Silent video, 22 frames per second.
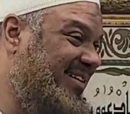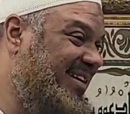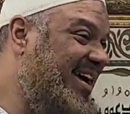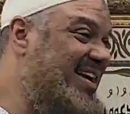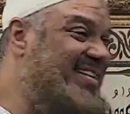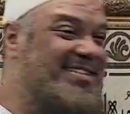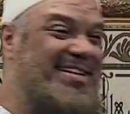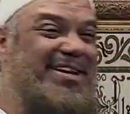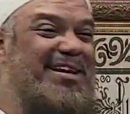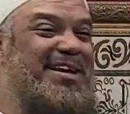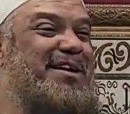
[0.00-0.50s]

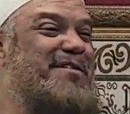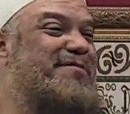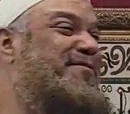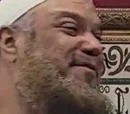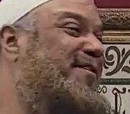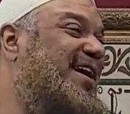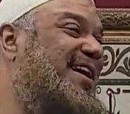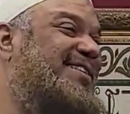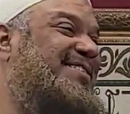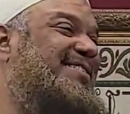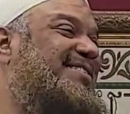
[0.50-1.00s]
It's clear
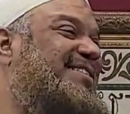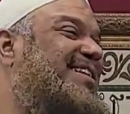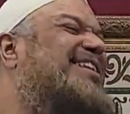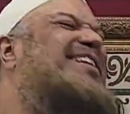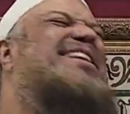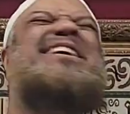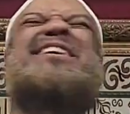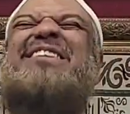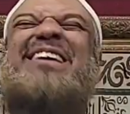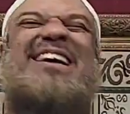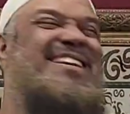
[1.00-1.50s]
for us,
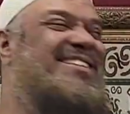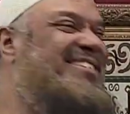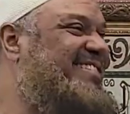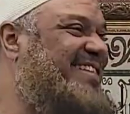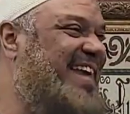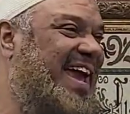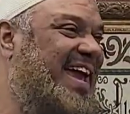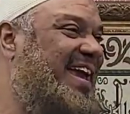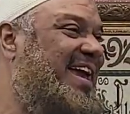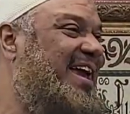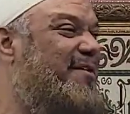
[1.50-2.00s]
clear as
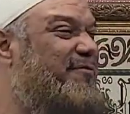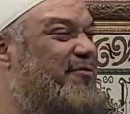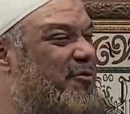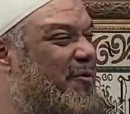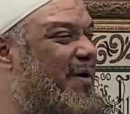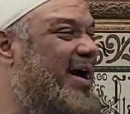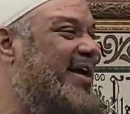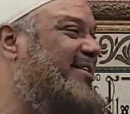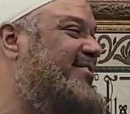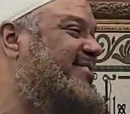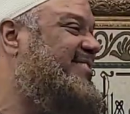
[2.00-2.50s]
day, if
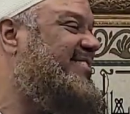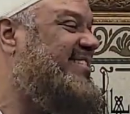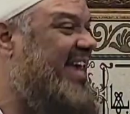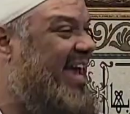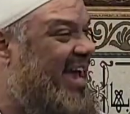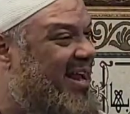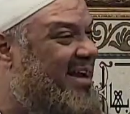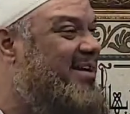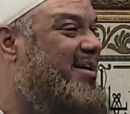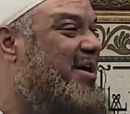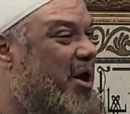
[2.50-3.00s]
you
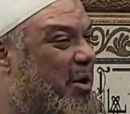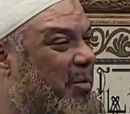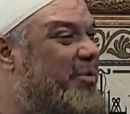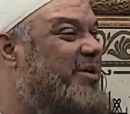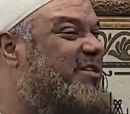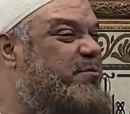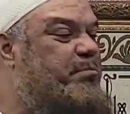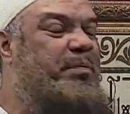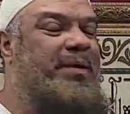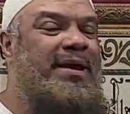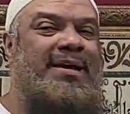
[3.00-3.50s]
understand
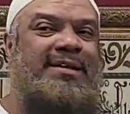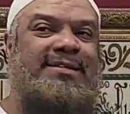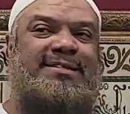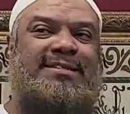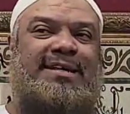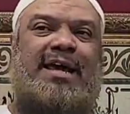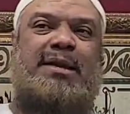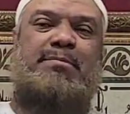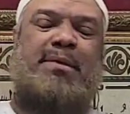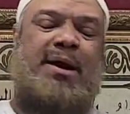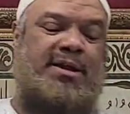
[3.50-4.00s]
what's being
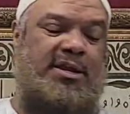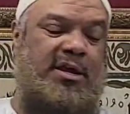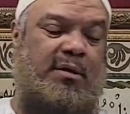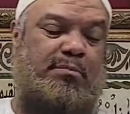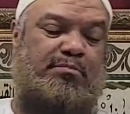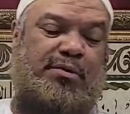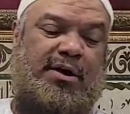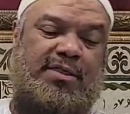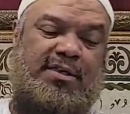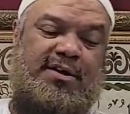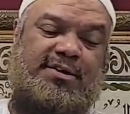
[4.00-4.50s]
said, my dear
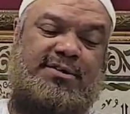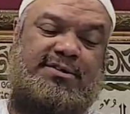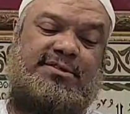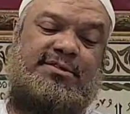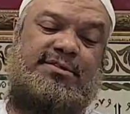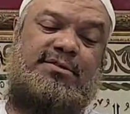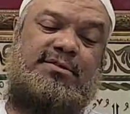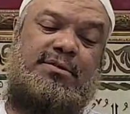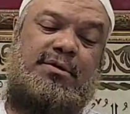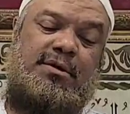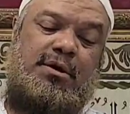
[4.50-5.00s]

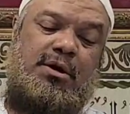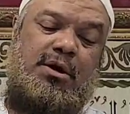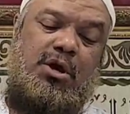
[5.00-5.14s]
brothers.